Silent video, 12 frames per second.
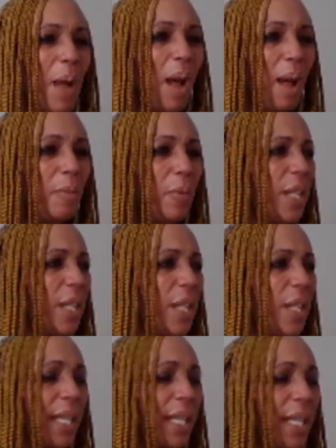Mom when you
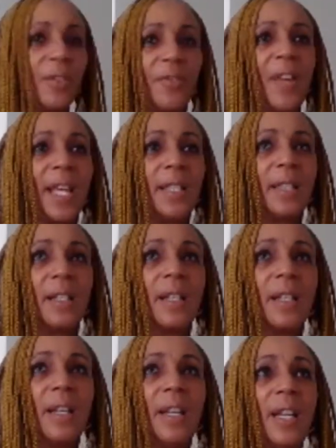looked at her face?
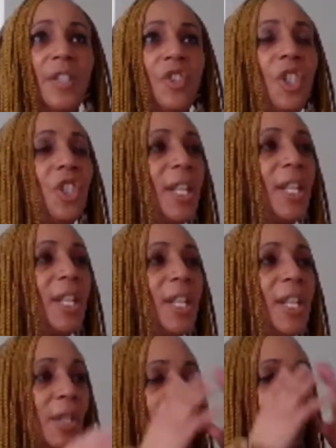She
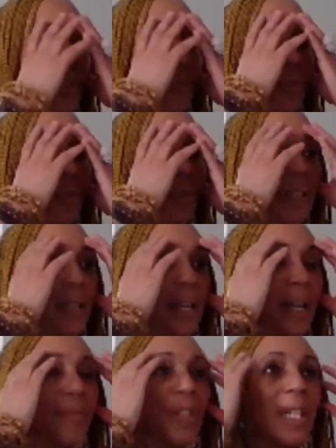changed. The stress
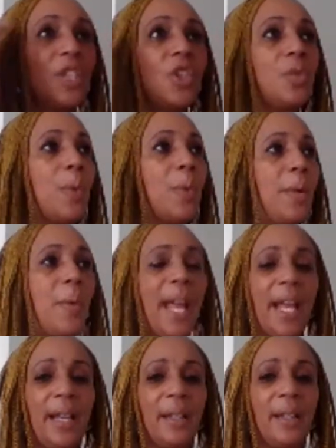and everything just went
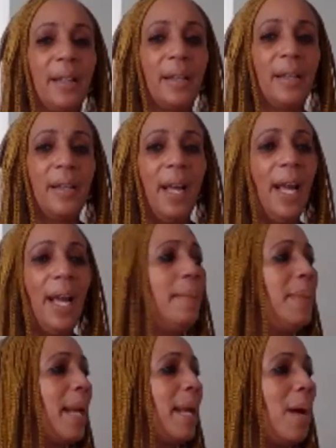away. And
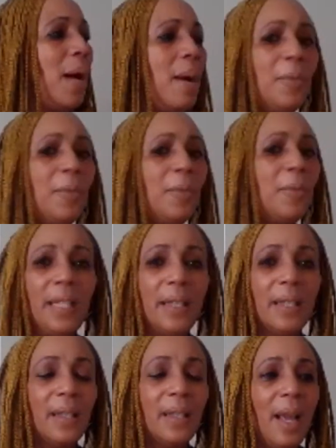I'm like, Mom, really?
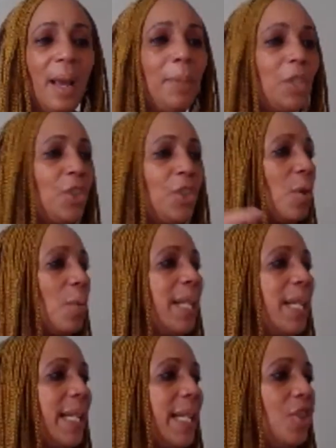But you know what
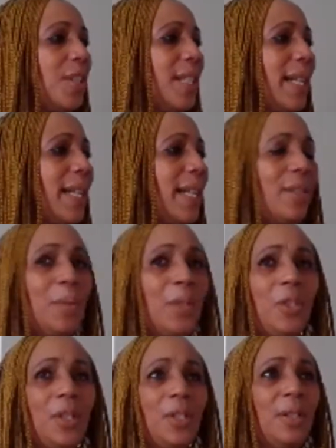it is? She said it
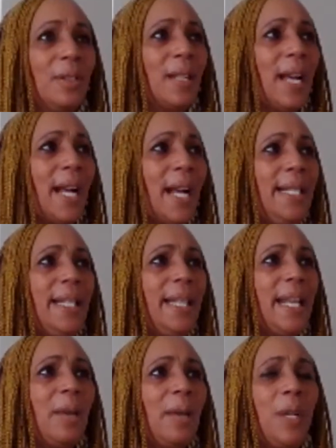was just, I didn't
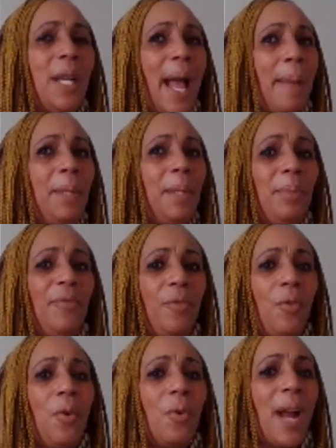think it would happen
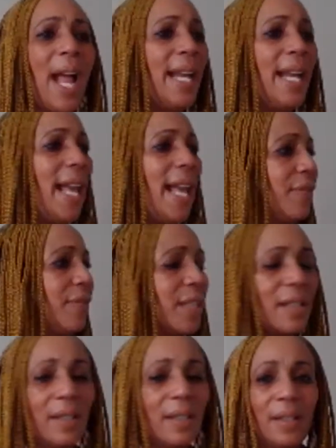before I left.